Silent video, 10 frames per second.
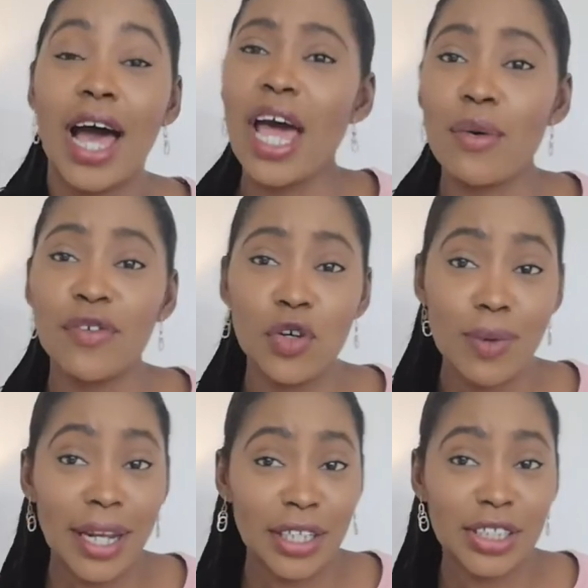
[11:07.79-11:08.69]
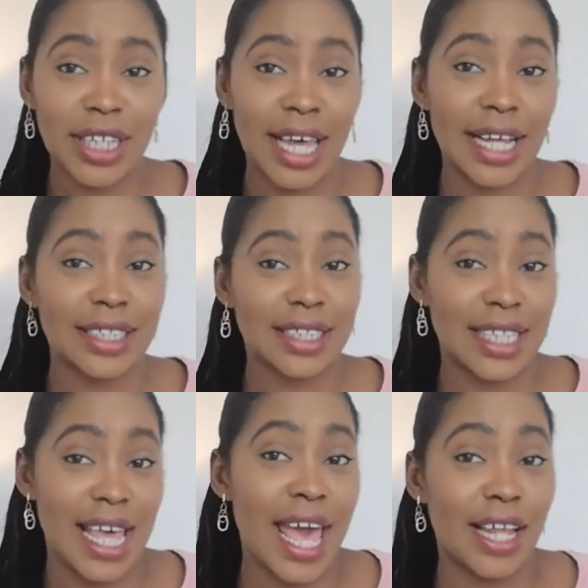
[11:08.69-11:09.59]
Now, if you managed to get to
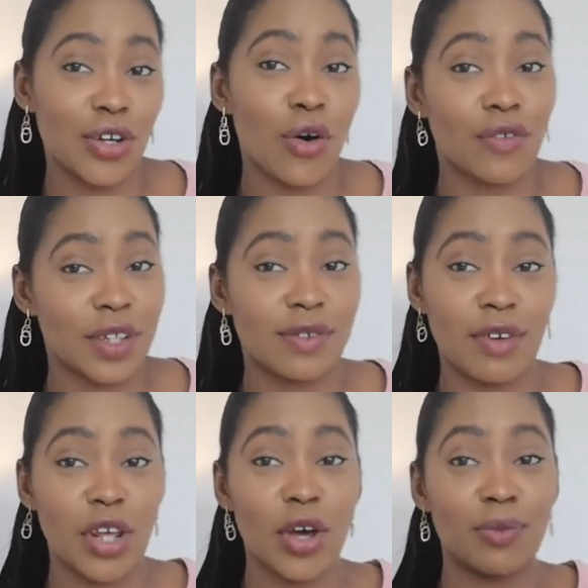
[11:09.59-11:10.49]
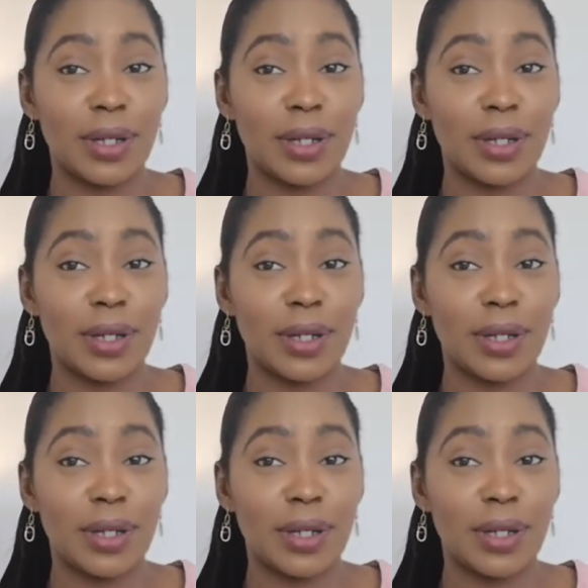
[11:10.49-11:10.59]
the end of this video,